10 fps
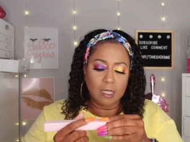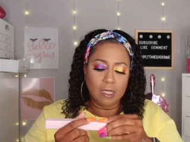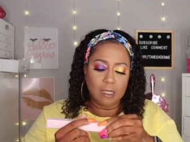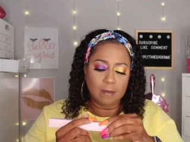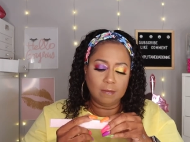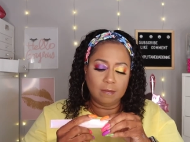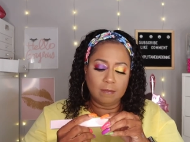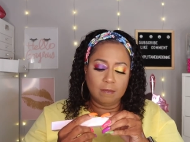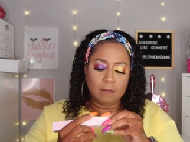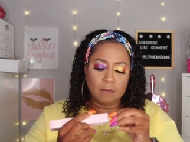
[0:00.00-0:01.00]
um,
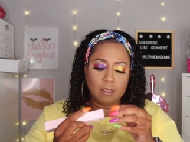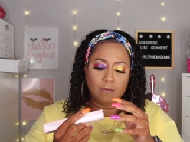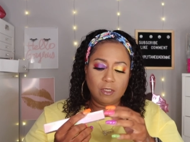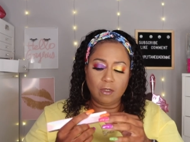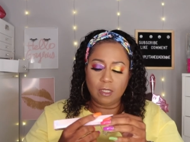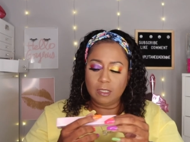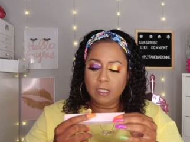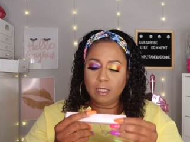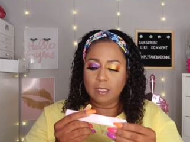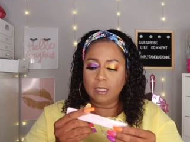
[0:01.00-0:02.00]
Jeffree Star
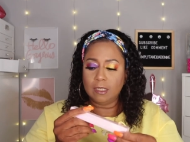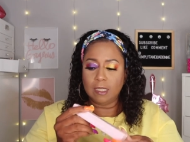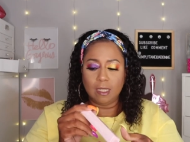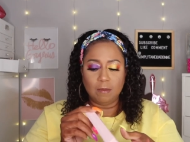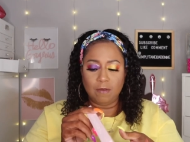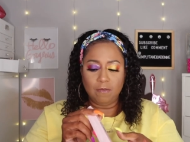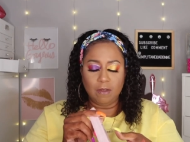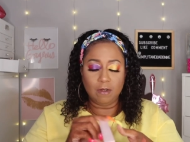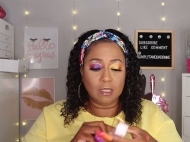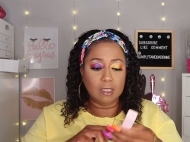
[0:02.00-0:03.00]
concealer because that's like my
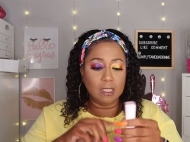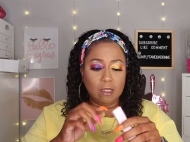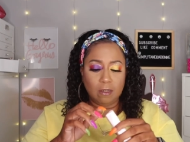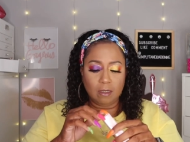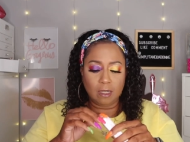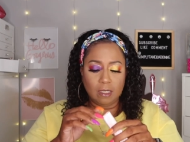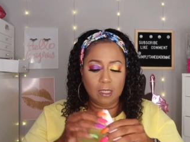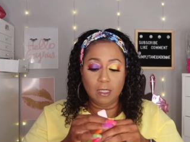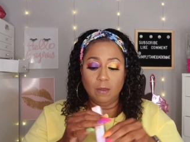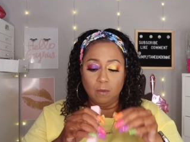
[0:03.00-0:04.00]
favorite concealer. I
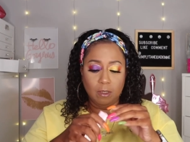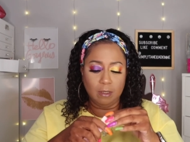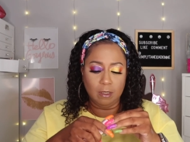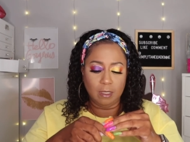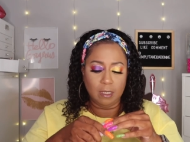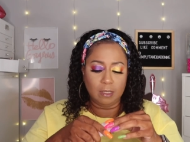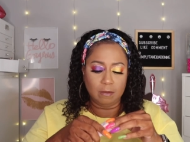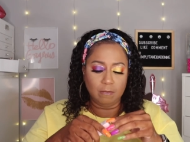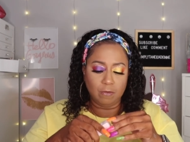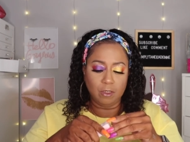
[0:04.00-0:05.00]
need one
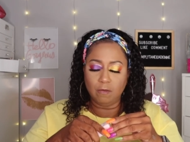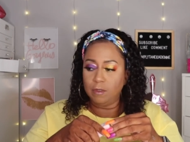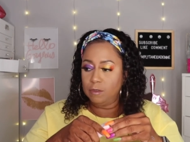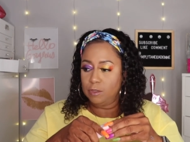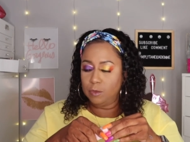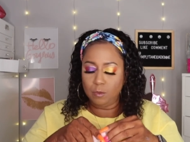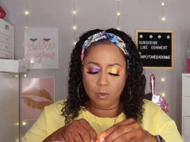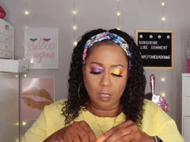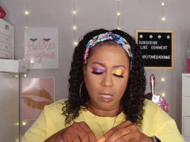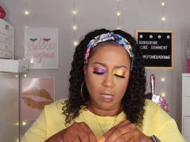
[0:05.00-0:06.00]
like real, real
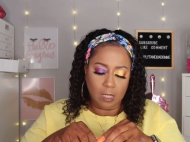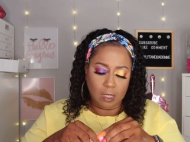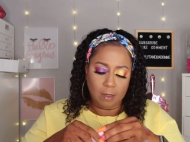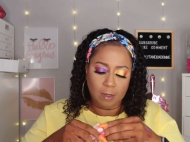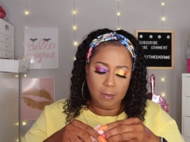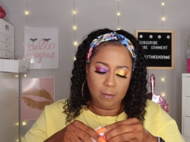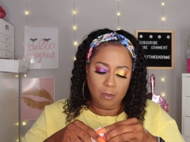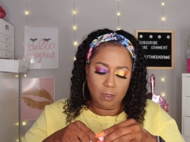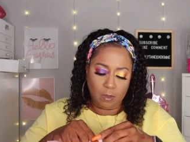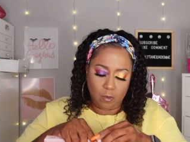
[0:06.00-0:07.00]
soon. Um, I
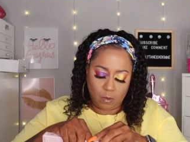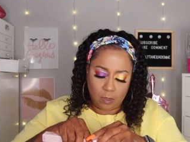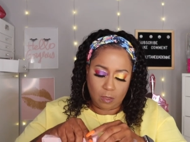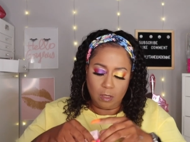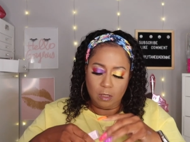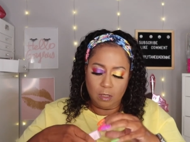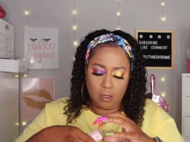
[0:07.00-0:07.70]
might put in an order